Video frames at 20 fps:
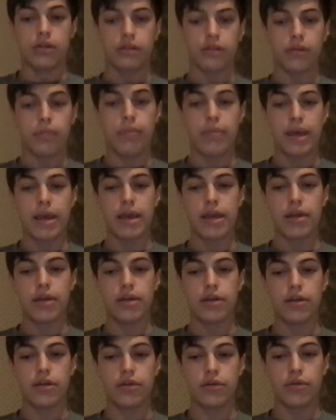
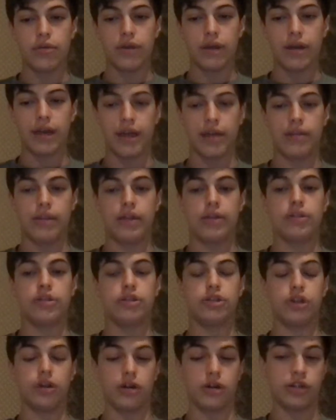LeMahieu and then
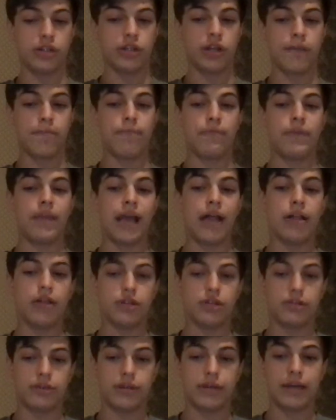Judge. Gallo
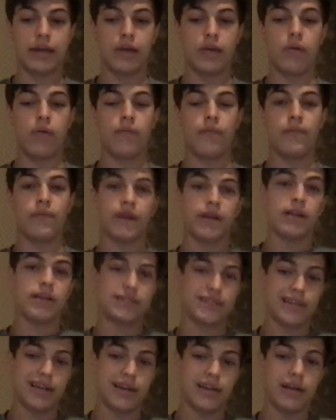struck out.
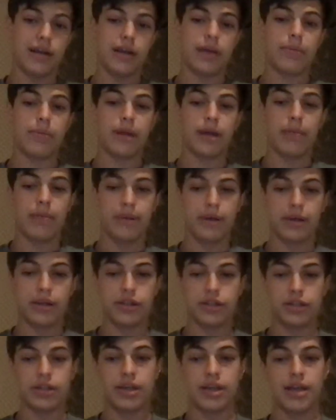Stanton got hit by a
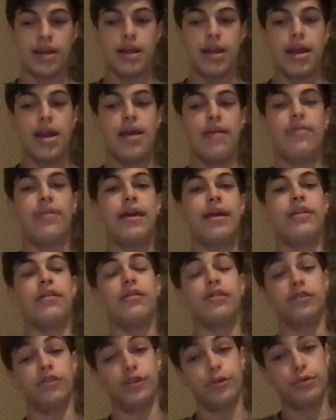pitch. And then
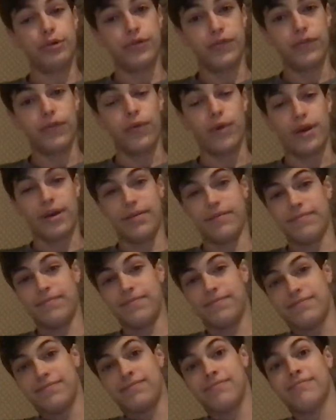Luke Voit,
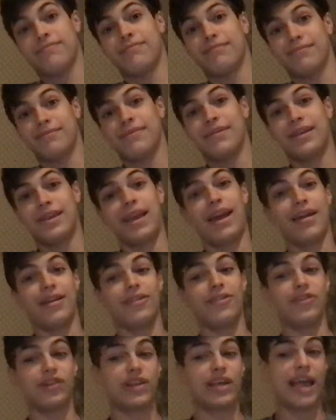he had a
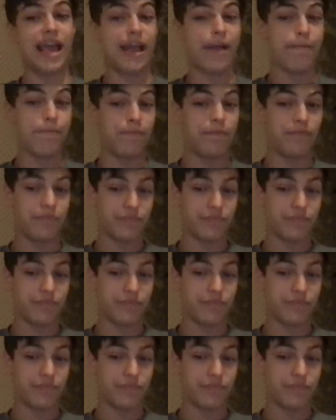good game.